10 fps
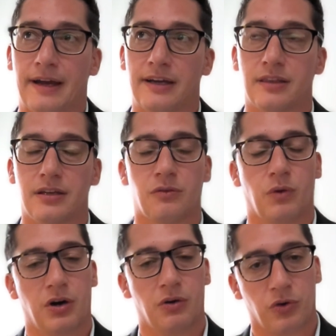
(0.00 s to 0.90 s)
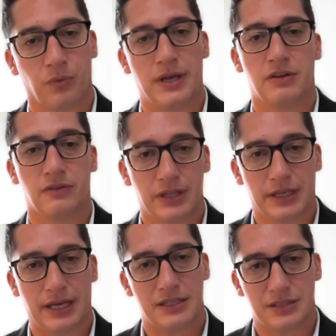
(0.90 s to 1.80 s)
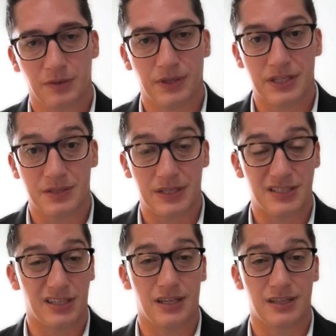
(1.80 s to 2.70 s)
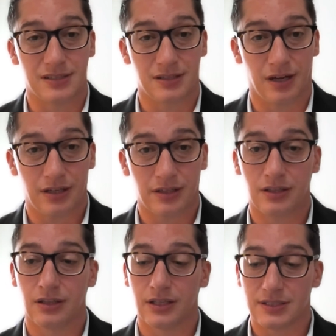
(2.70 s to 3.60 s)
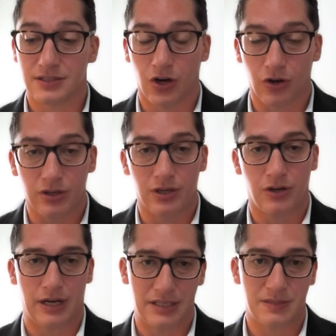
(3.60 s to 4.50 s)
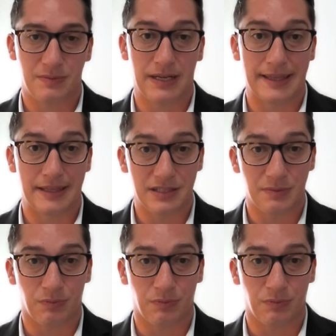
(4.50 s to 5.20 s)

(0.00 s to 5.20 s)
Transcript: I think while we're waiting for the cattail placemats to get in stock, let's target our ad spend at these